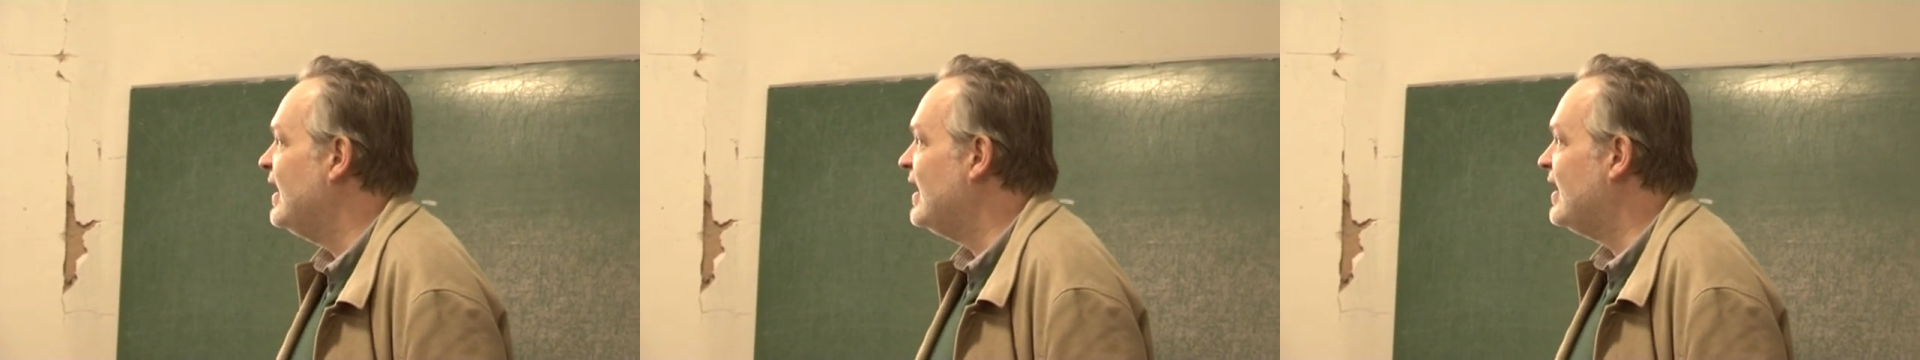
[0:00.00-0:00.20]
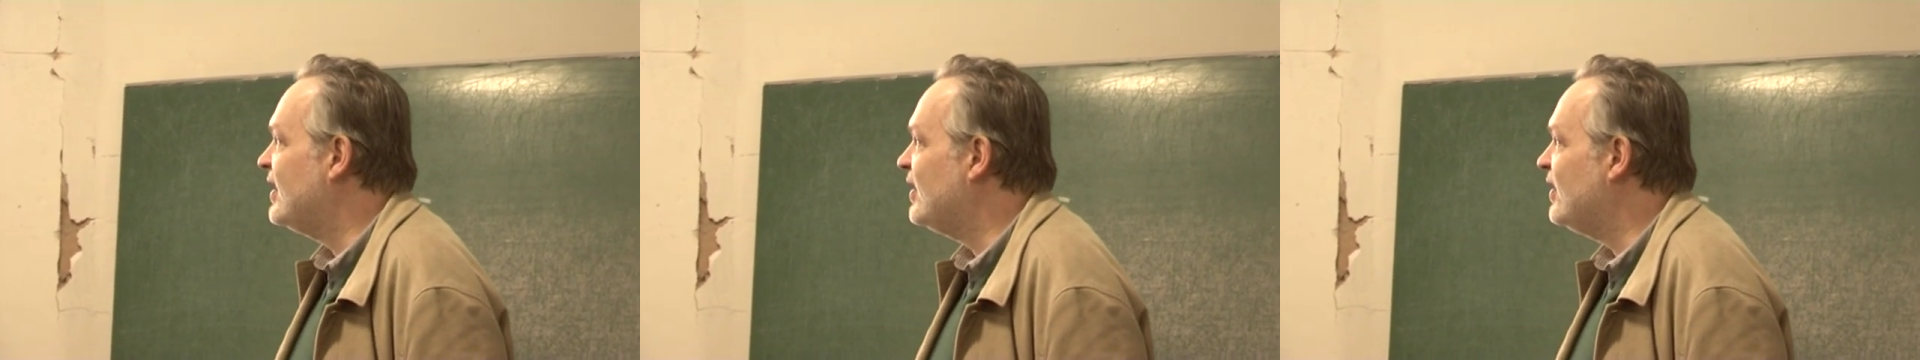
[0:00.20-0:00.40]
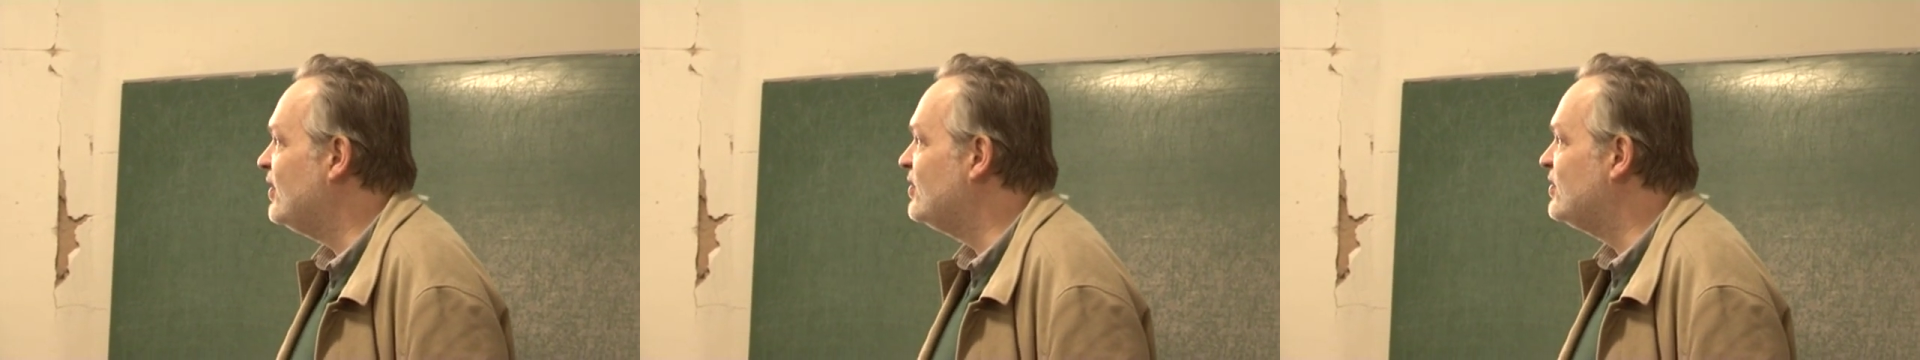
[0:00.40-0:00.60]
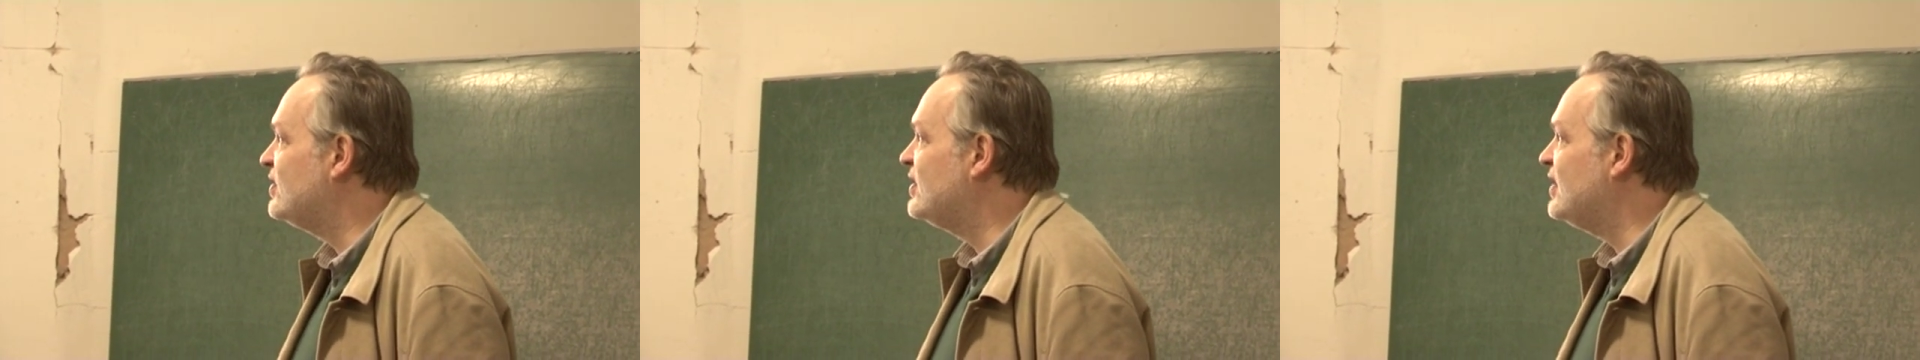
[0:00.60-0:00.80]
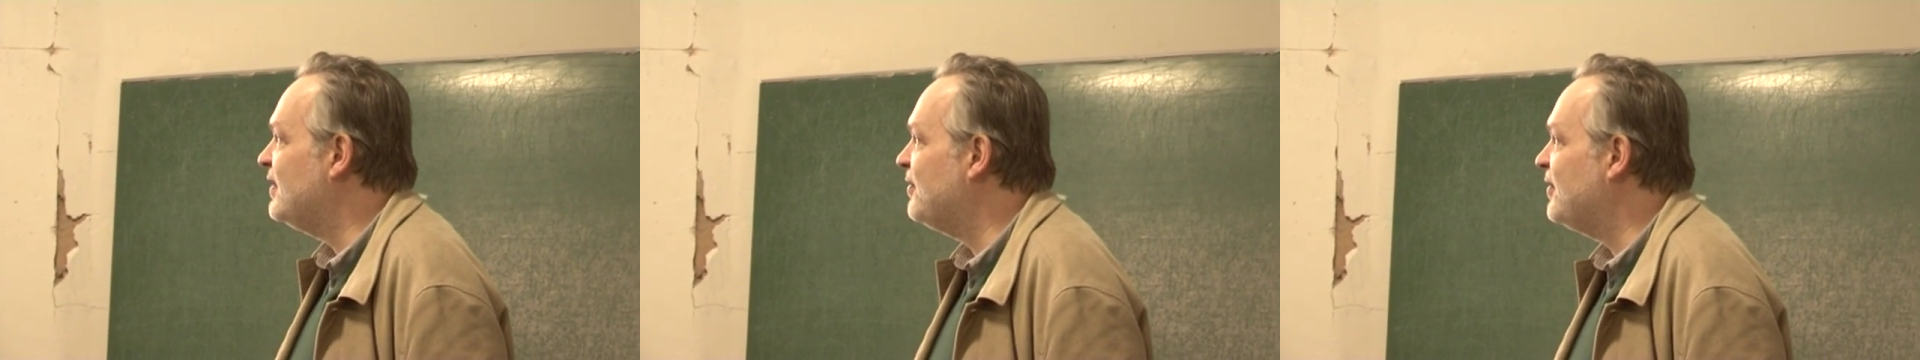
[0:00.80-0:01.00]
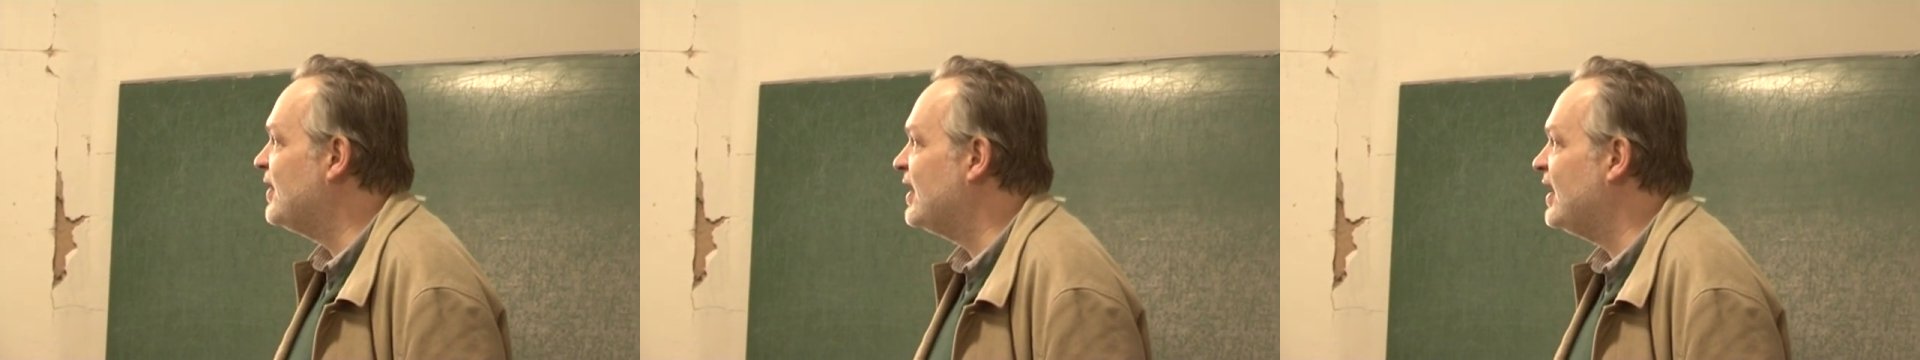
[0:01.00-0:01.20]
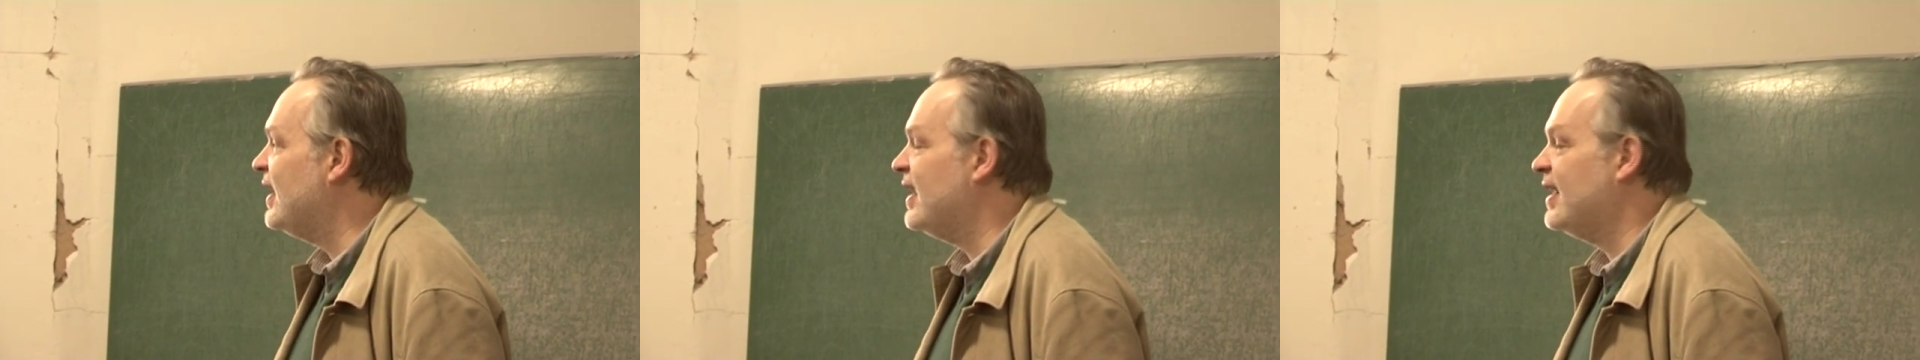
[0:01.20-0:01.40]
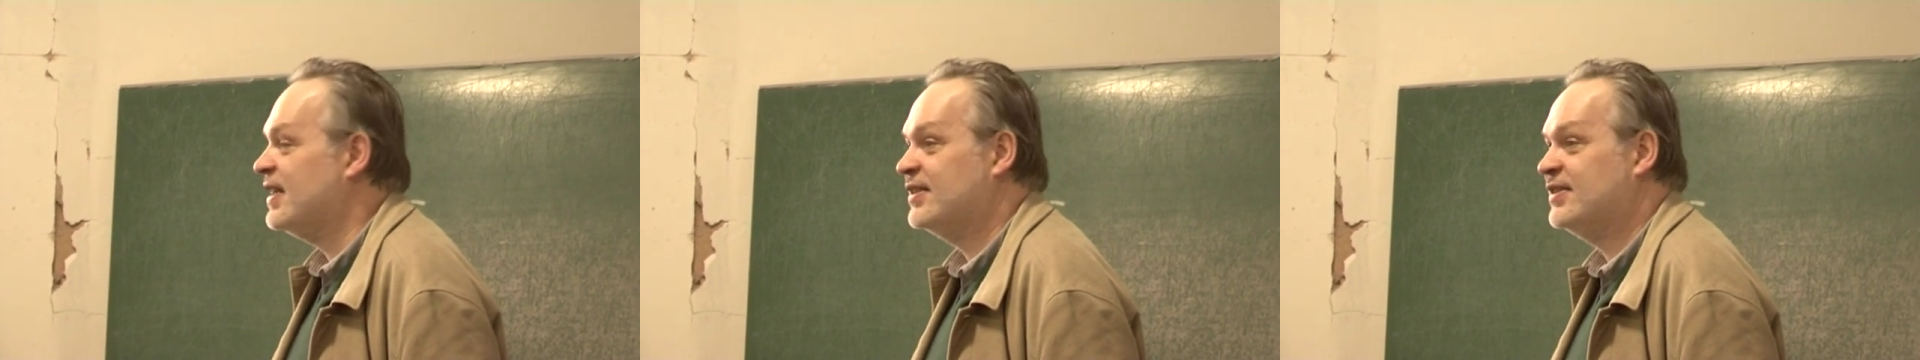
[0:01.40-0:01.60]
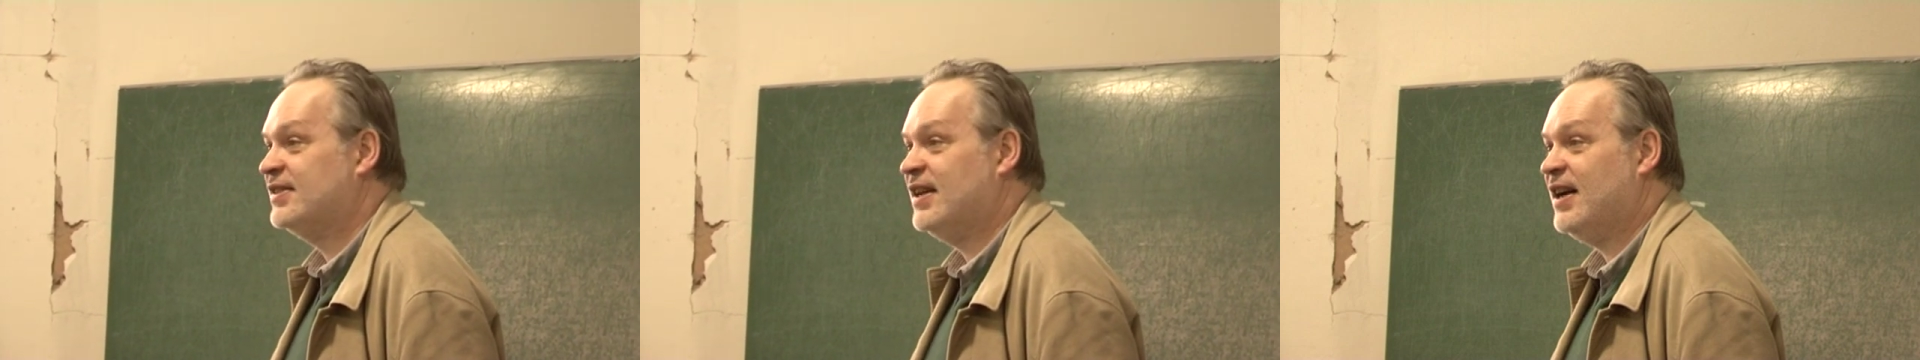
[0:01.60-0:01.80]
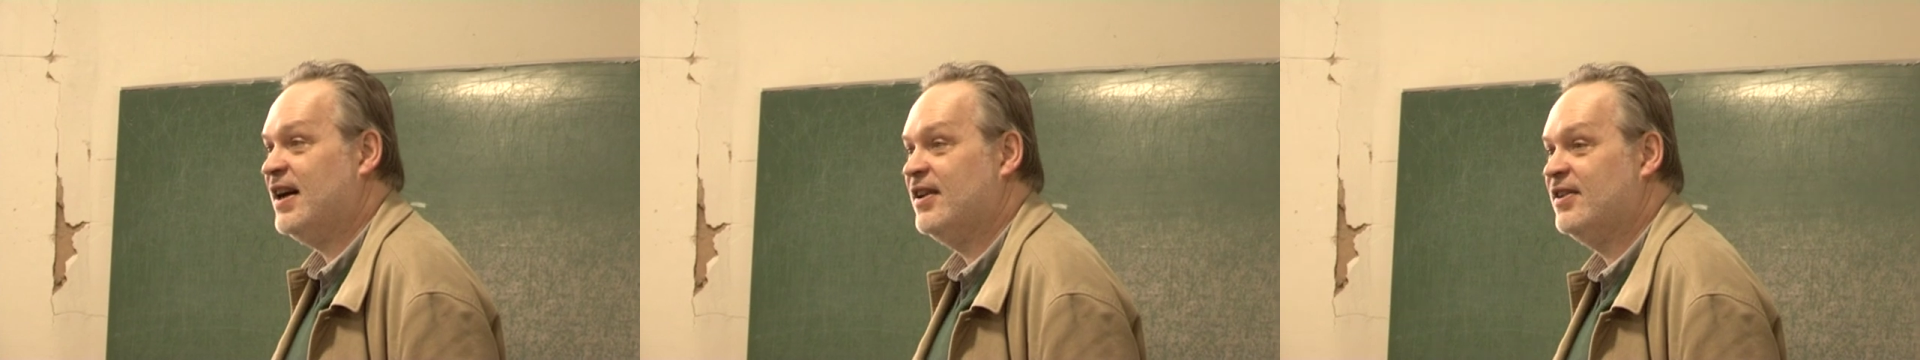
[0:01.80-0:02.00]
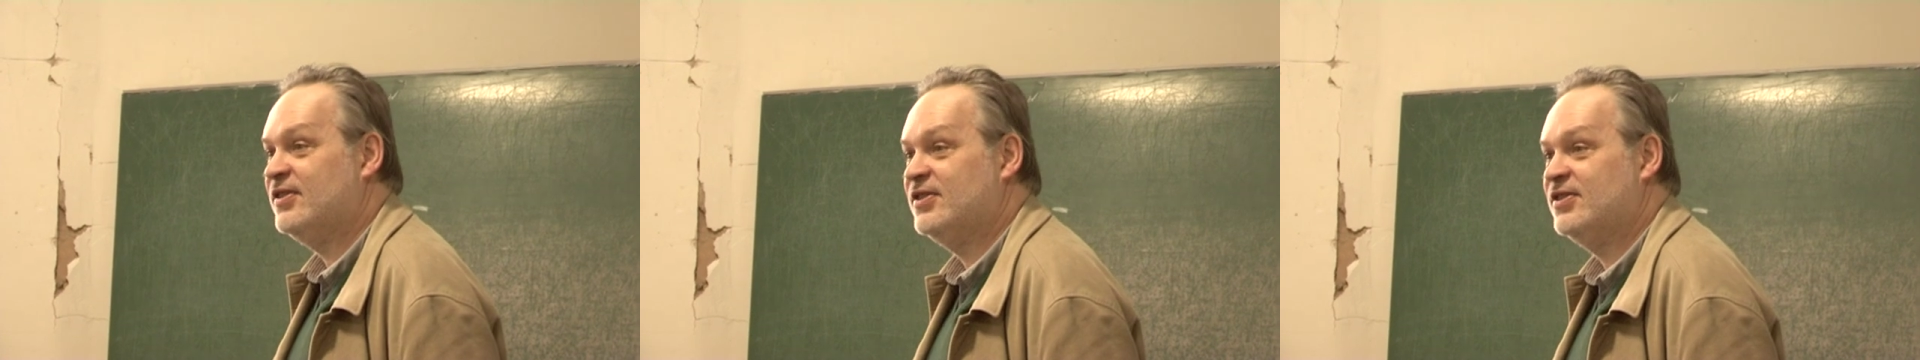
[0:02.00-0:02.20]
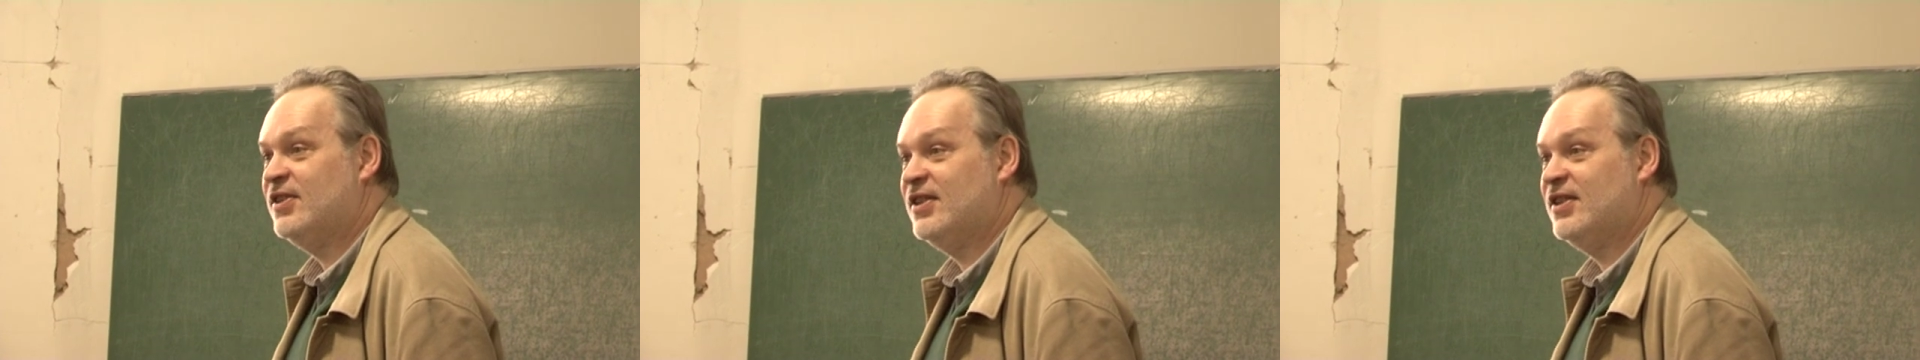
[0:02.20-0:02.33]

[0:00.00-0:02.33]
include different learning styles,